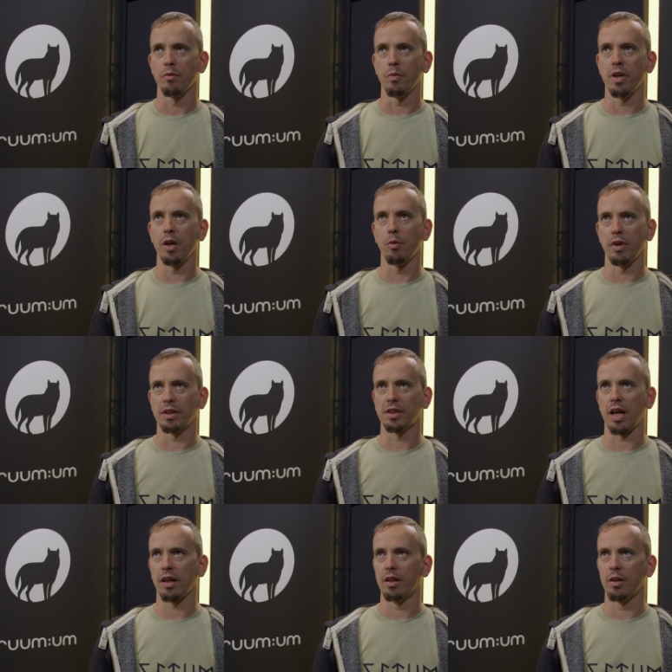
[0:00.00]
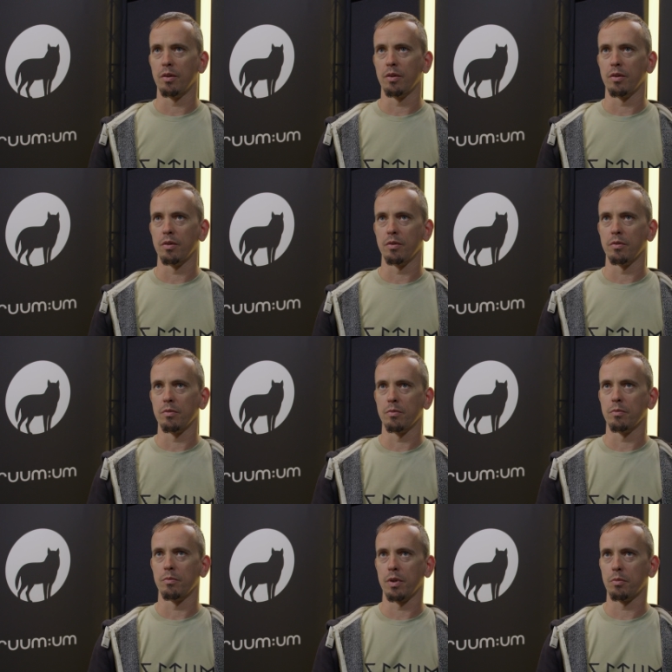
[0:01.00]
we know exactly
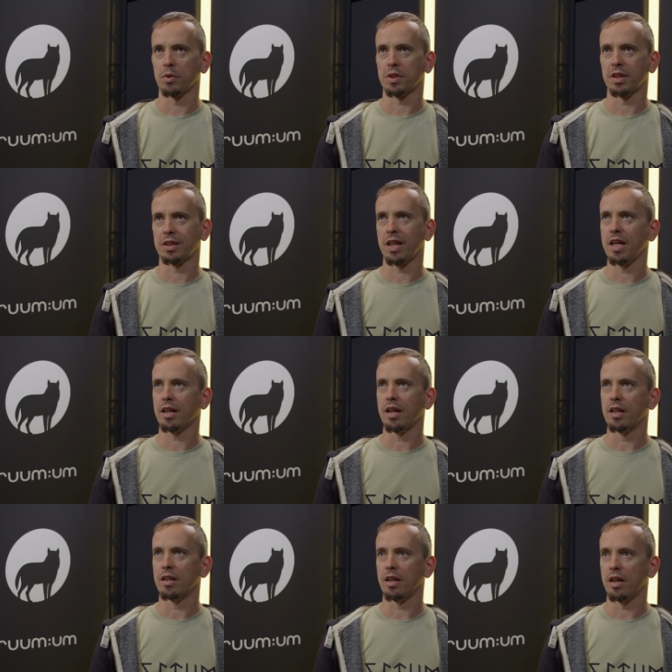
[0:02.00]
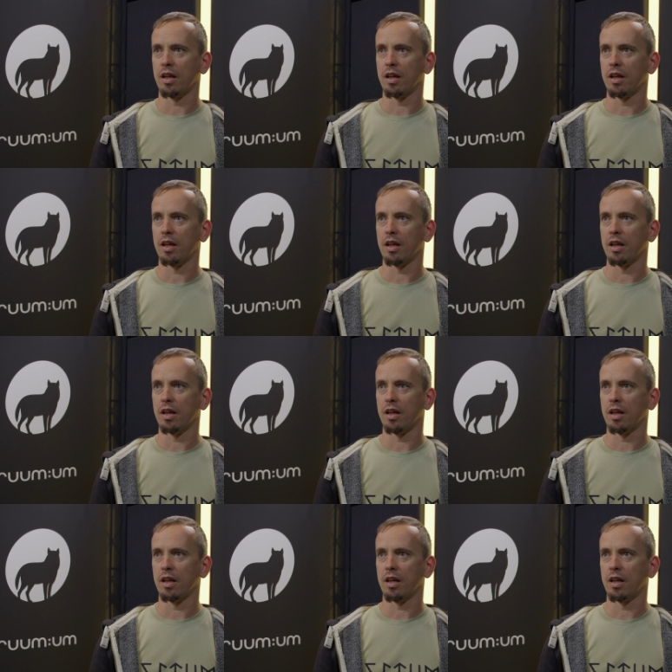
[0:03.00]
what was the stake and